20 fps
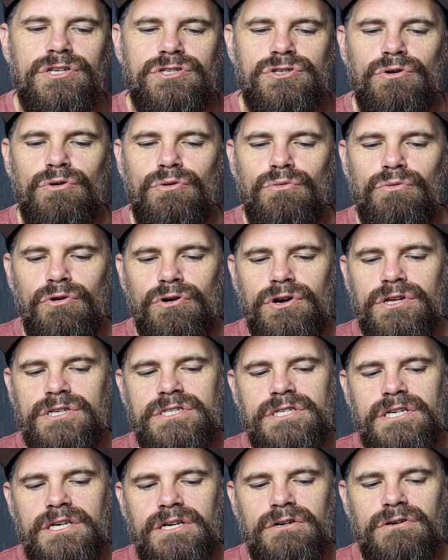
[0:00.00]
It's all water
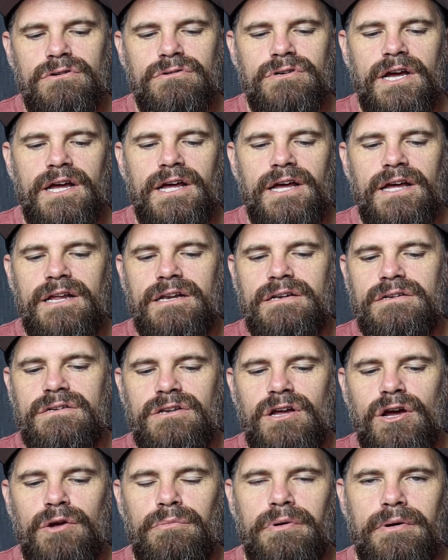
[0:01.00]
sealed and
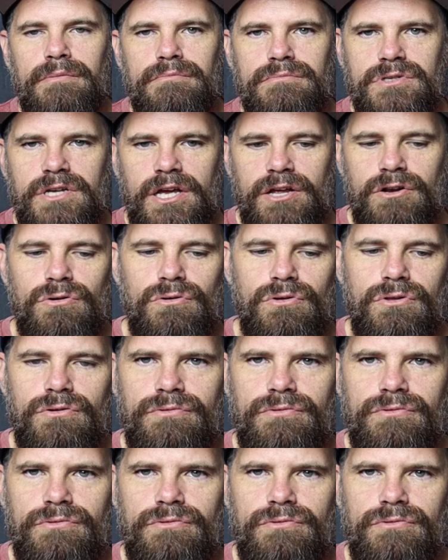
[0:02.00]
no problems at all.